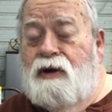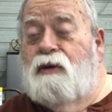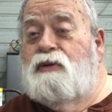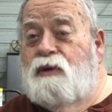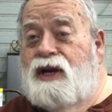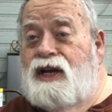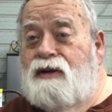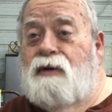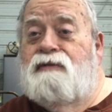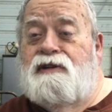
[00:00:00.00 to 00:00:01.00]
or three
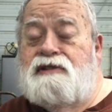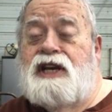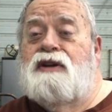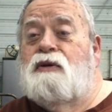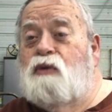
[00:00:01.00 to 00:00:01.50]
or 15 or